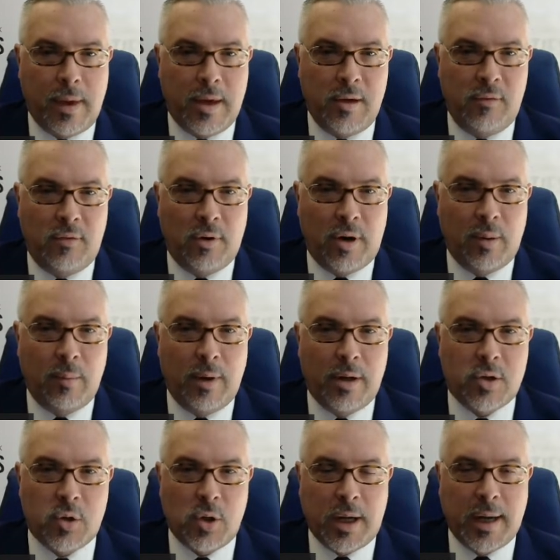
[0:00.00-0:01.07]
Thank you very
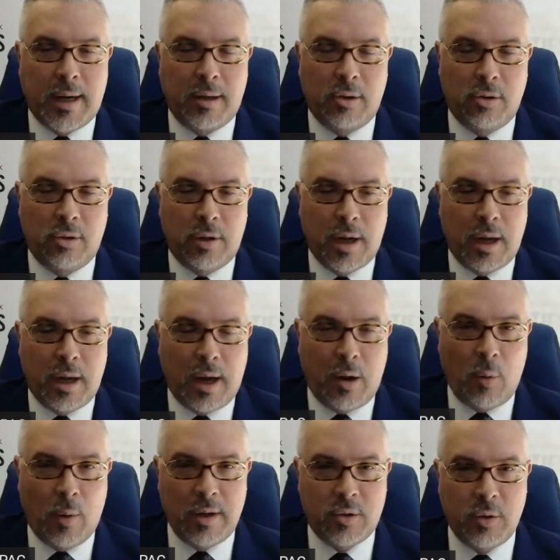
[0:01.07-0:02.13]
much, Ricardo. I
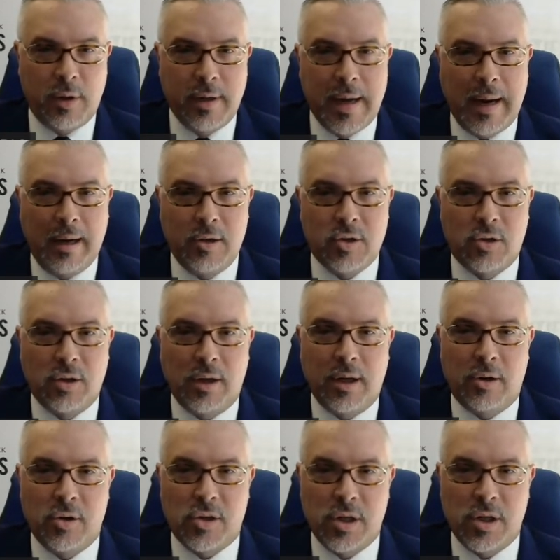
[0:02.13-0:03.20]
want to acknowledge your
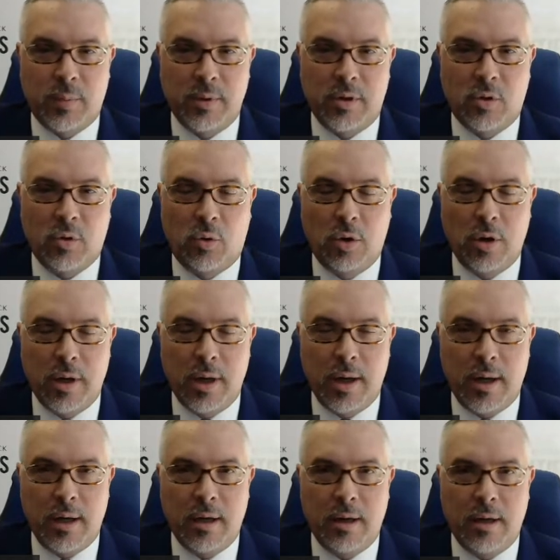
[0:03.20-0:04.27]
leadership in
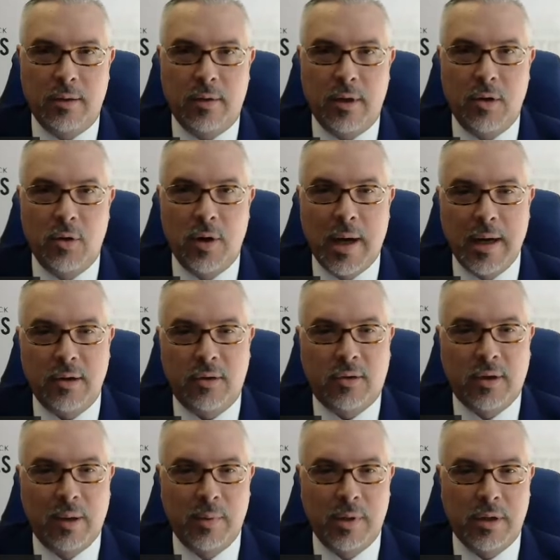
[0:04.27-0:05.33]
coordinating the Unite
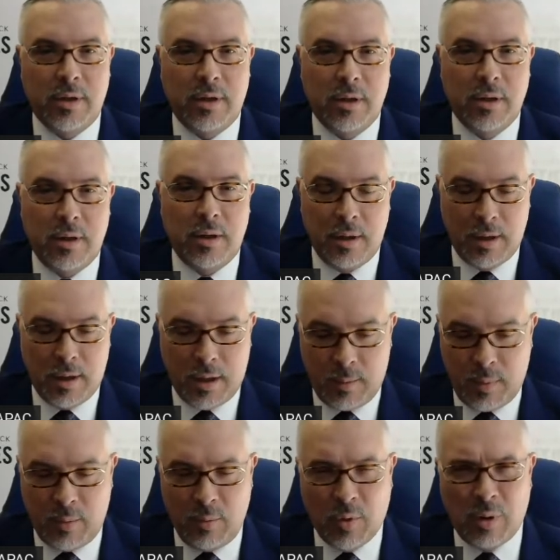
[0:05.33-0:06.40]
Summit,
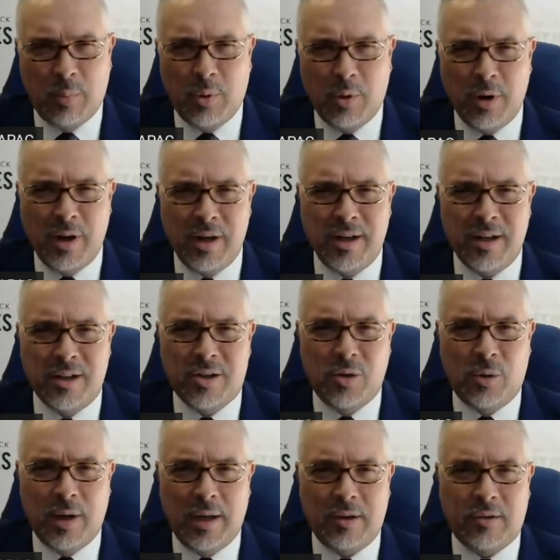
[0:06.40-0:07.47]
but more importantly, in
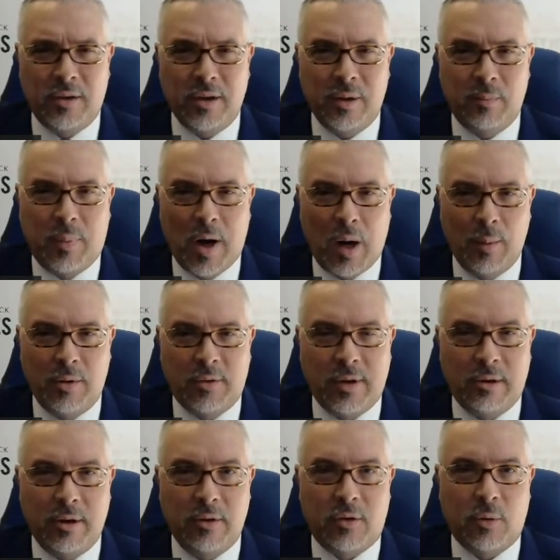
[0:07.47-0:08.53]
coalescing
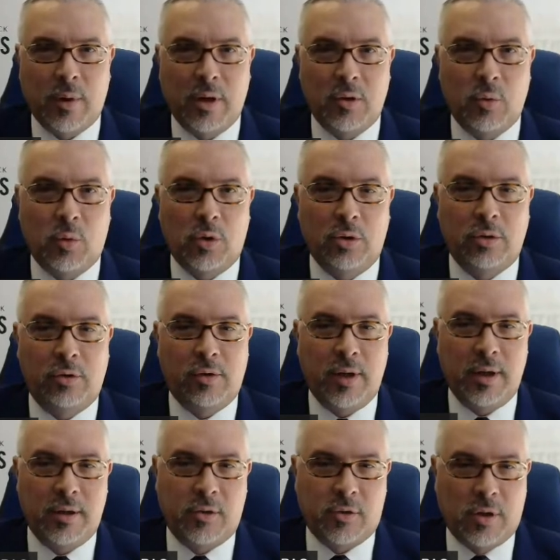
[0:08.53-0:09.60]
parliamentarians around the world to
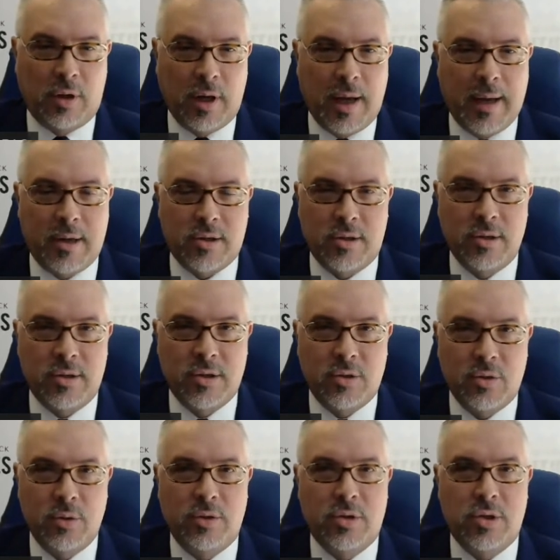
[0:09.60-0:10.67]
take strong
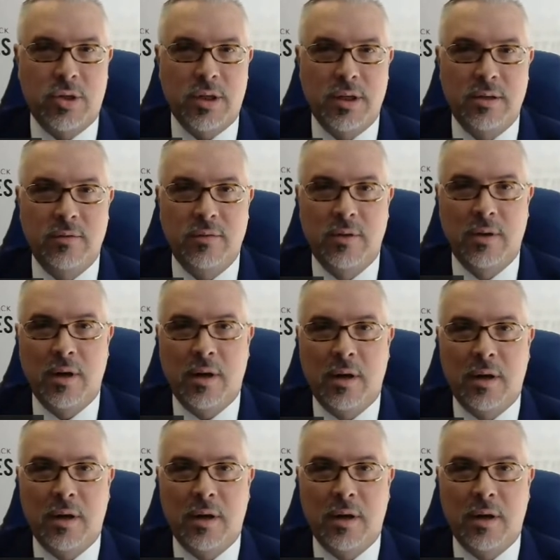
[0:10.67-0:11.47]
actions to achieve